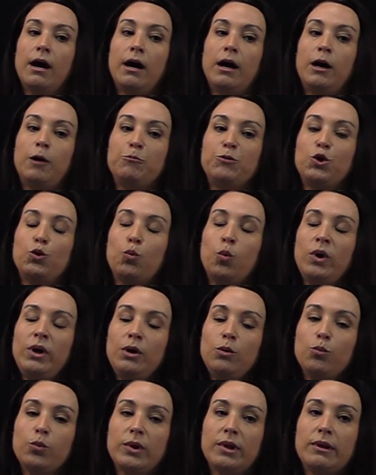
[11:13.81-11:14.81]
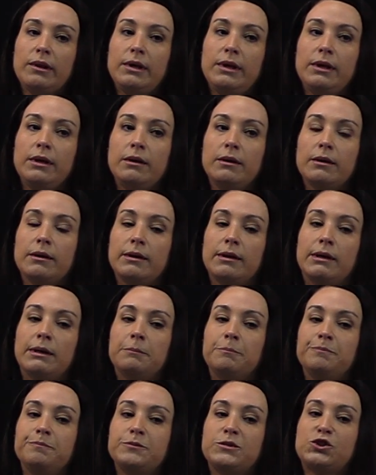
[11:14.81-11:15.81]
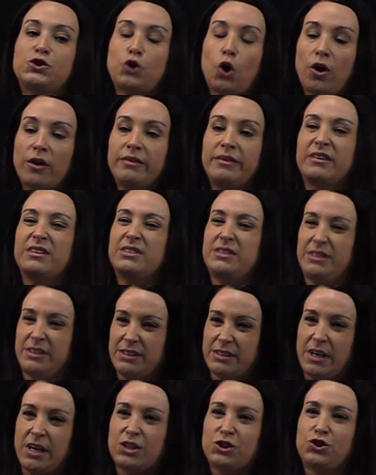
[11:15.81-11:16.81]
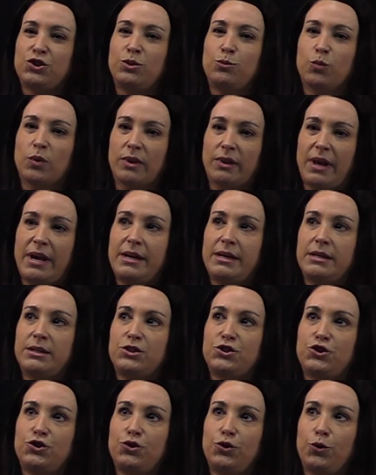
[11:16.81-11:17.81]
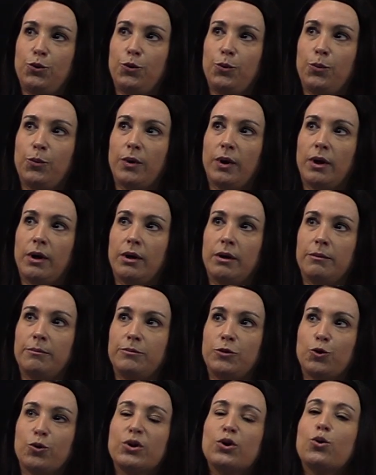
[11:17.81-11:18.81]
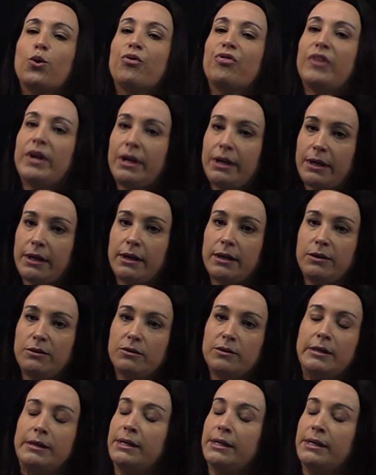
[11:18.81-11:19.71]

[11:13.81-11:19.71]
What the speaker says: You want to really start the discussion related to critical thinking,